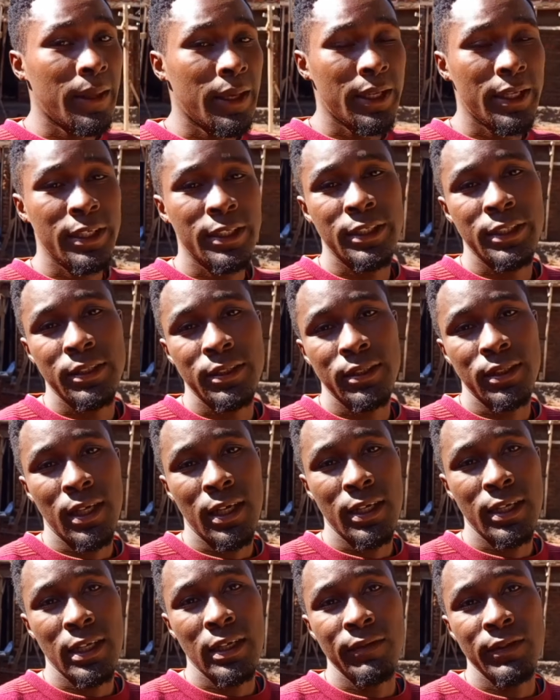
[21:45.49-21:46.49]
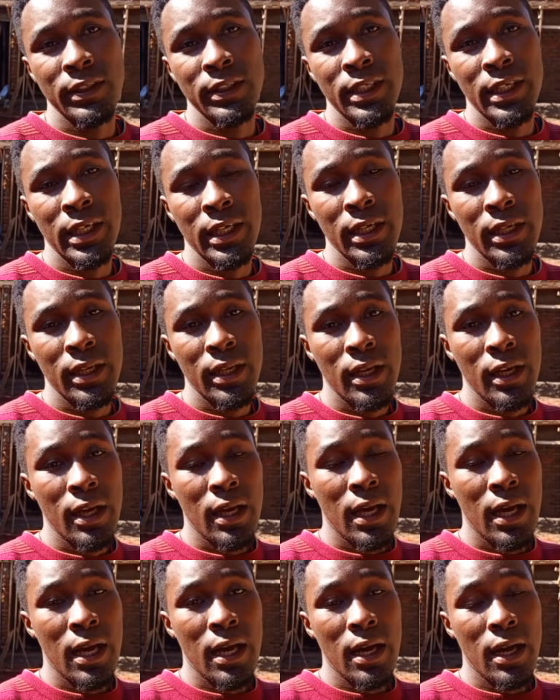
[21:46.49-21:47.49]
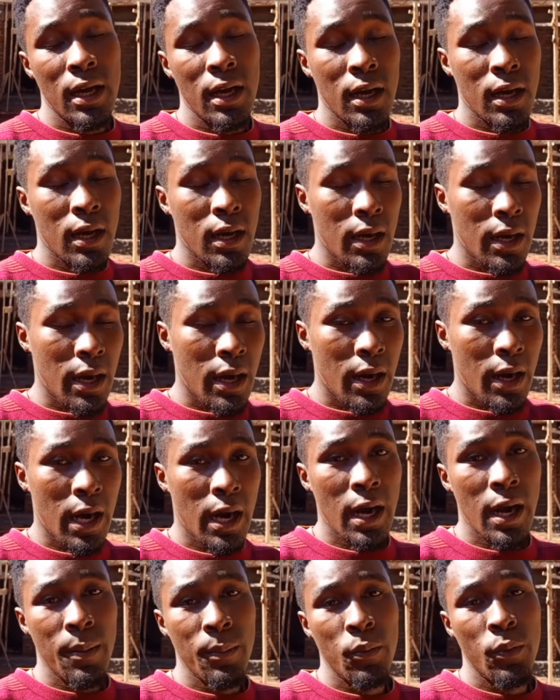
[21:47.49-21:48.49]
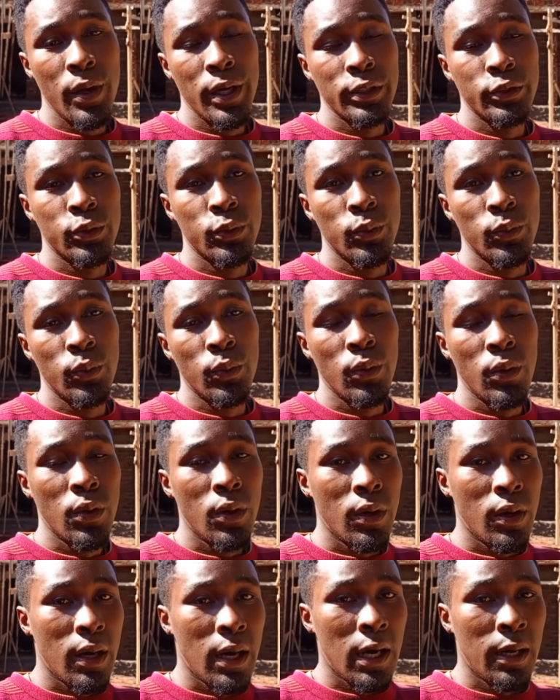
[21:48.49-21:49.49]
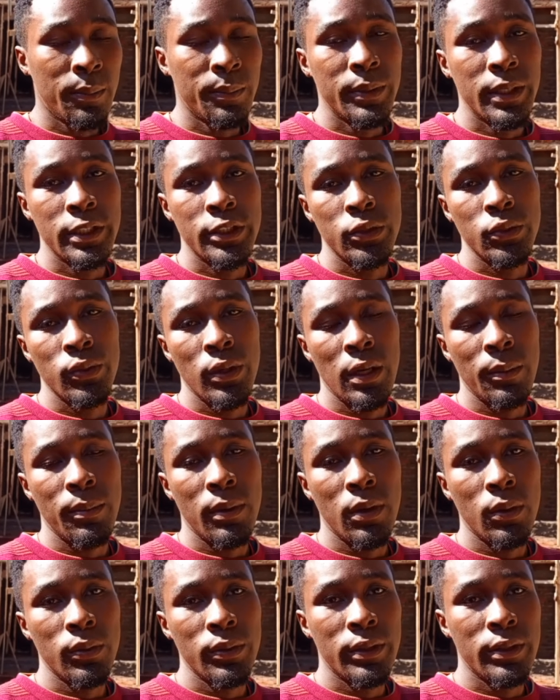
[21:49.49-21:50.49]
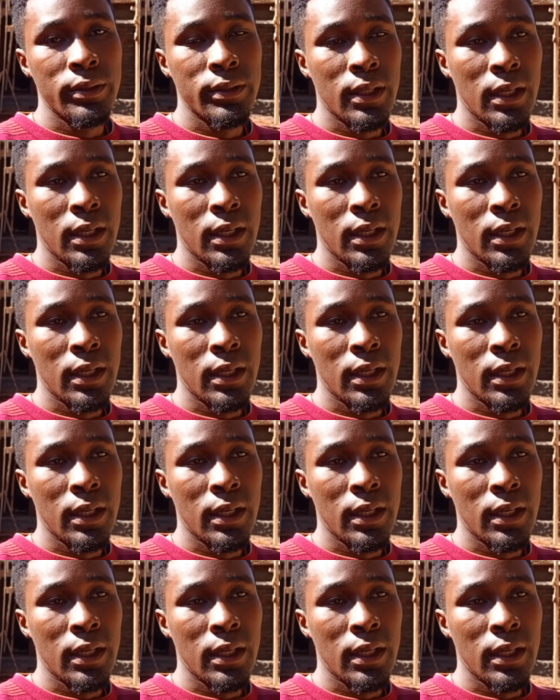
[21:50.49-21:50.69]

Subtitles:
each and every day I'm going to update you about